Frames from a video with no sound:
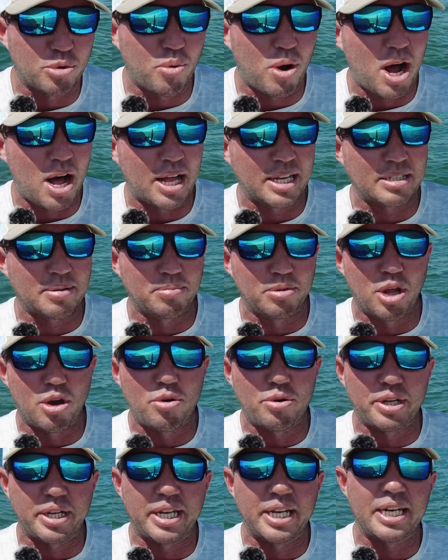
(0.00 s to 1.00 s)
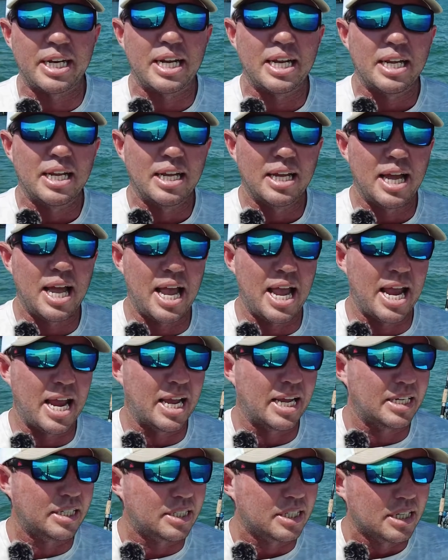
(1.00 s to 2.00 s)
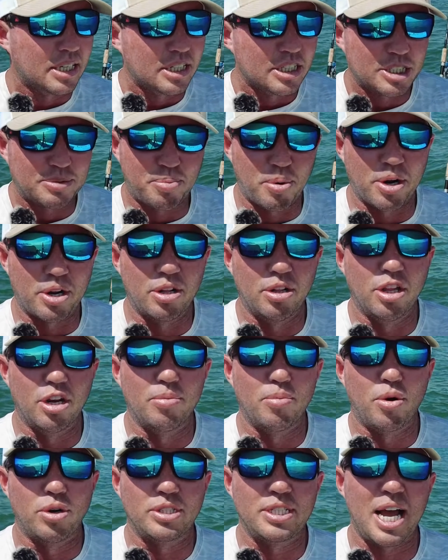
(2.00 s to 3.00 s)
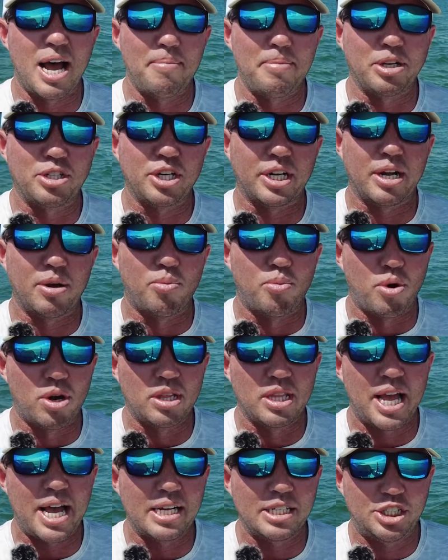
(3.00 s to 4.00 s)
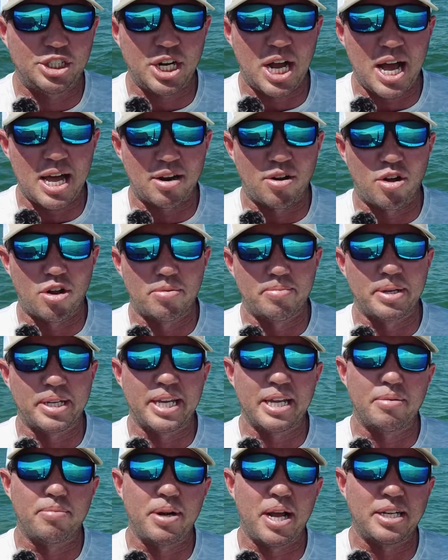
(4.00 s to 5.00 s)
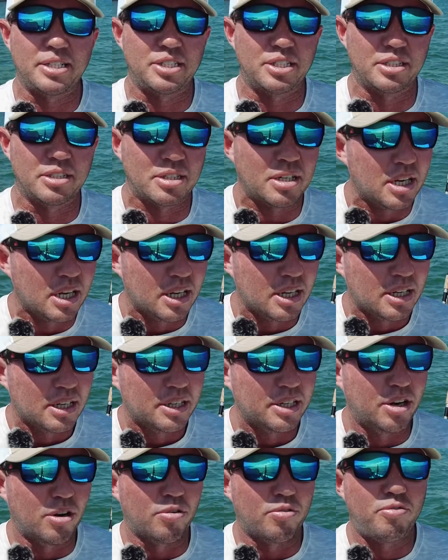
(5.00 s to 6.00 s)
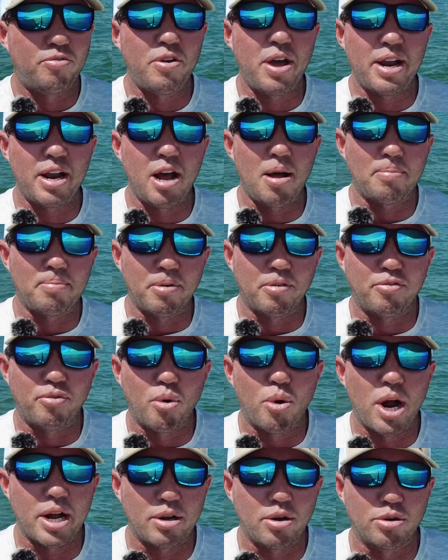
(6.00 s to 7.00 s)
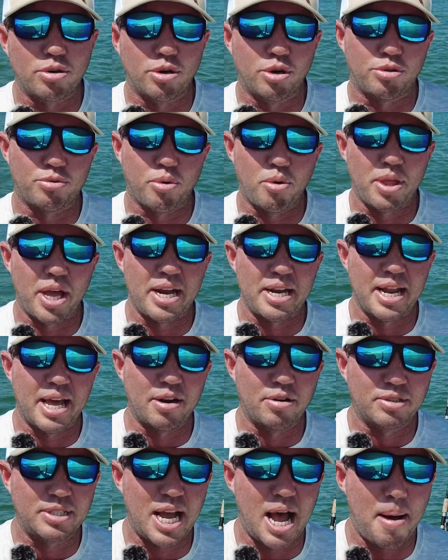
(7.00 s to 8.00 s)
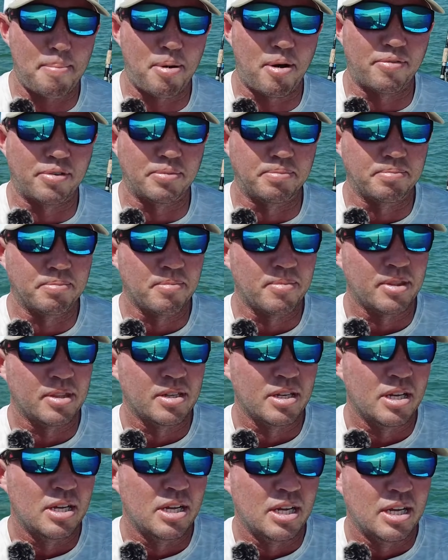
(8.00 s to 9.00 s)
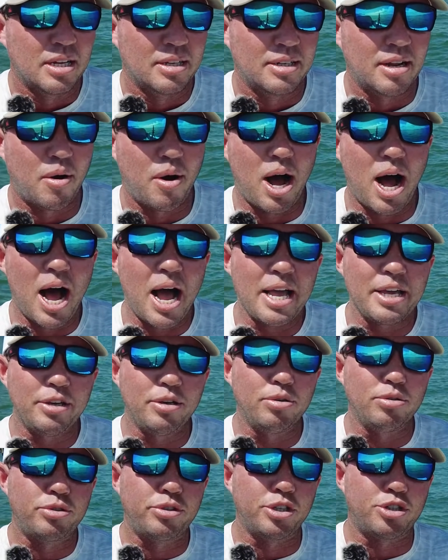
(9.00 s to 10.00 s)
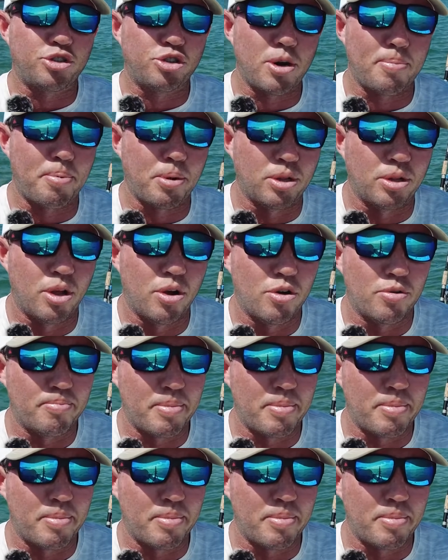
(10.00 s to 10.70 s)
in a while as I'm loading it and sprinkle a little more on top. Make sure I get one last shot on them and get them nice and, you know, fed up before I go throw that net on top of them. Now, I use the triple load